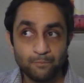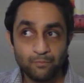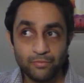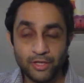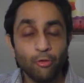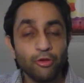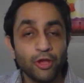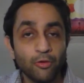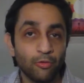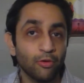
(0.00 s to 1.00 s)
the
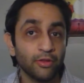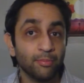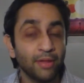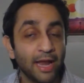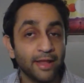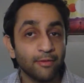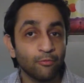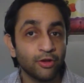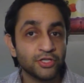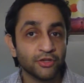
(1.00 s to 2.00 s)
yo-yo, or the planet,
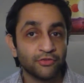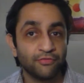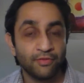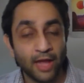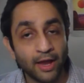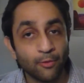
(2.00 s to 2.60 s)
would just fly